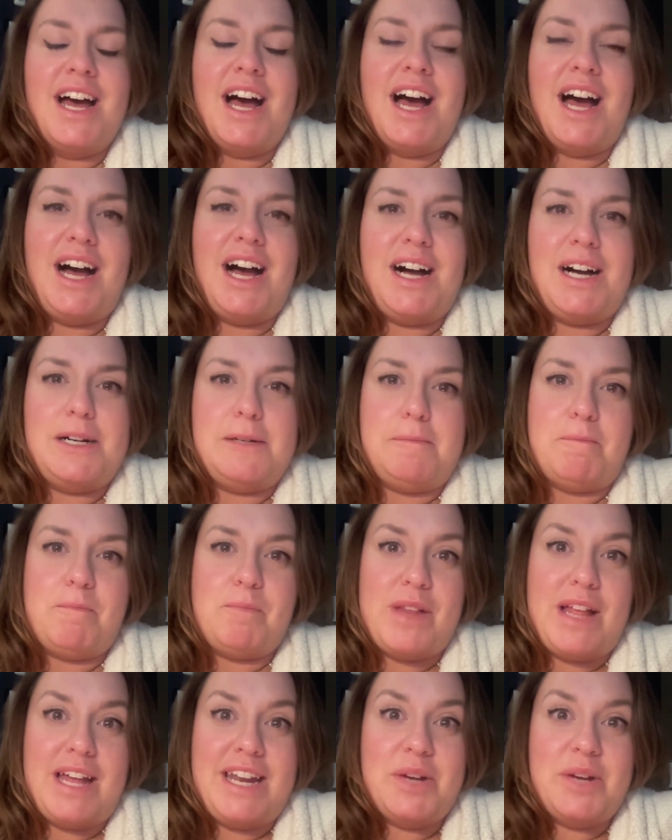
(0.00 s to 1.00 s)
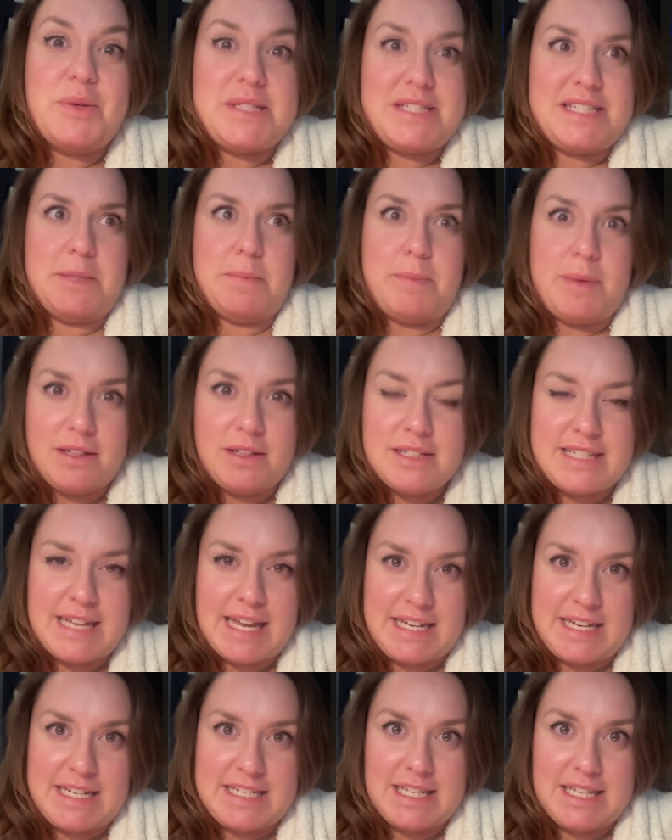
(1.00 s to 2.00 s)
And it was
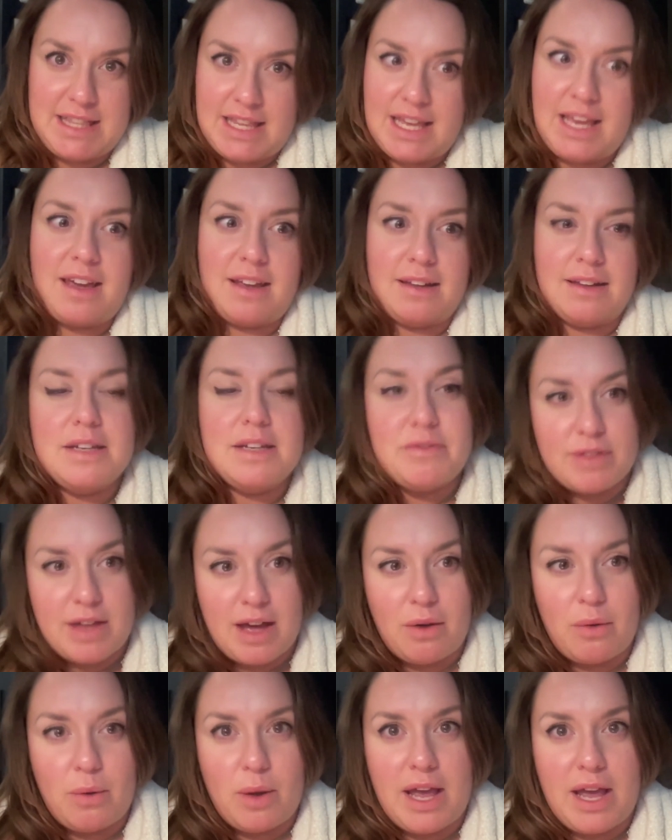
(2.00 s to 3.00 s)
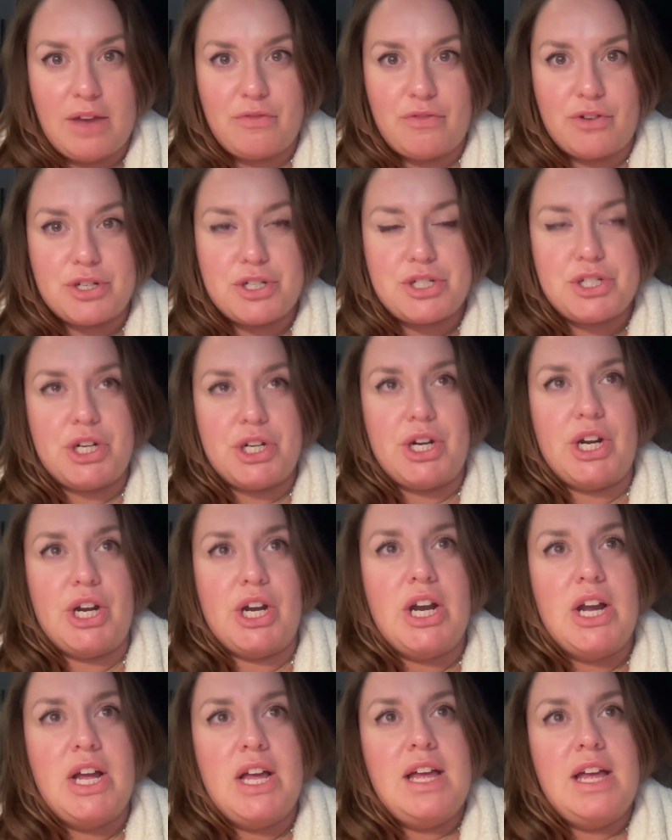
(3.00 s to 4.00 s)
debilitating to think and live that way for
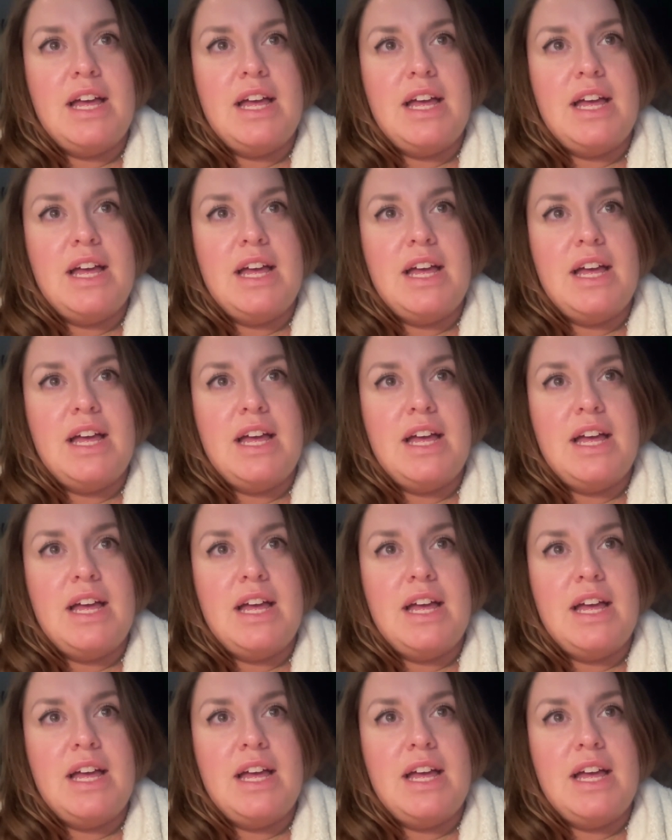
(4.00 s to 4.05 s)
sure.